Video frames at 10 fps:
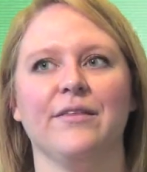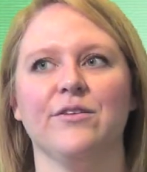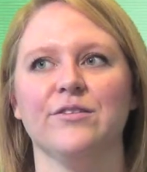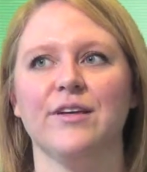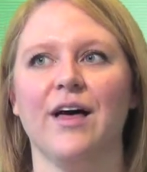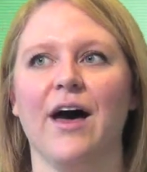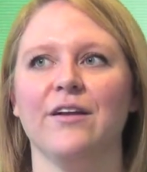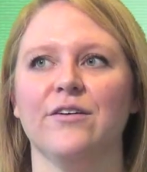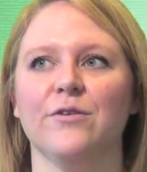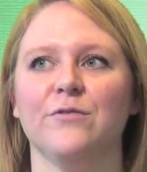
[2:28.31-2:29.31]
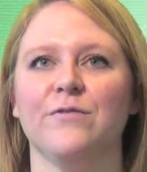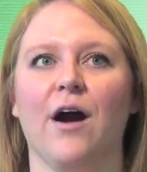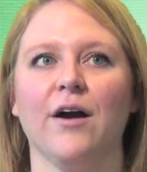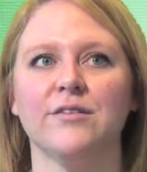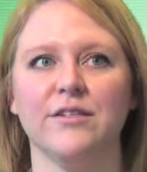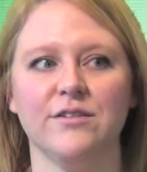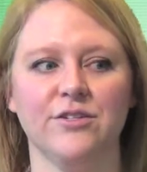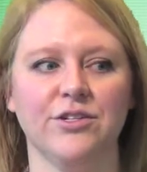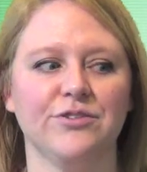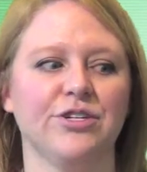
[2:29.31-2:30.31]
There's a lot of arts
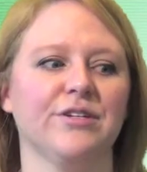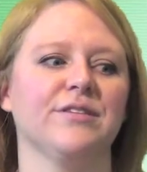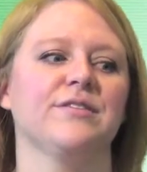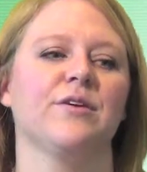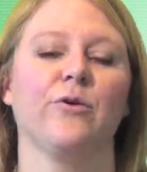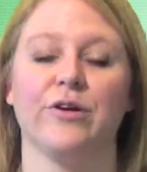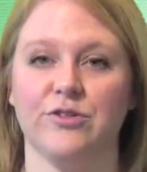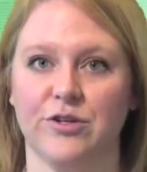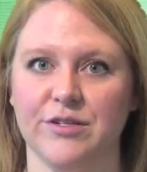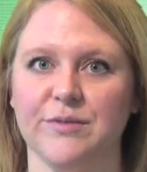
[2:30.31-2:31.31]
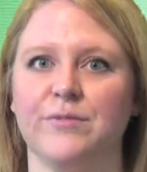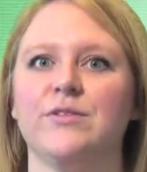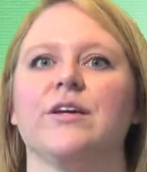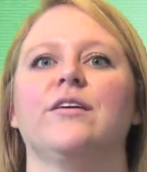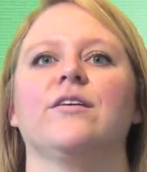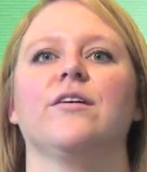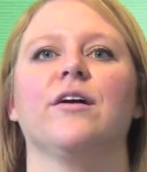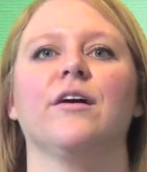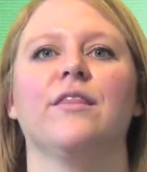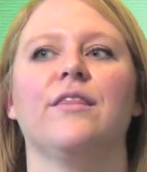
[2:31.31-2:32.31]
institutions, orchestras in
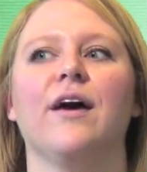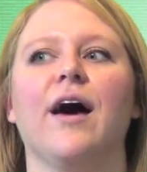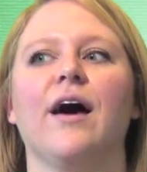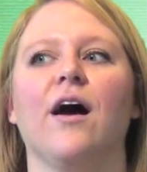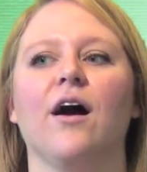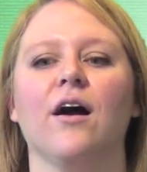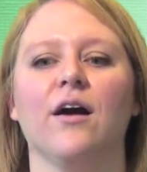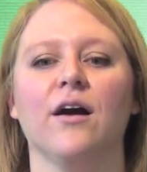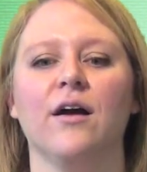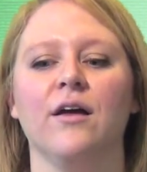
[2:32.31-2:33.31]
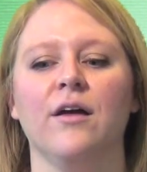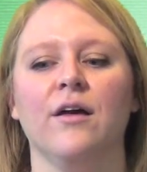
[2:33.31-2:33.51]
particular, that are,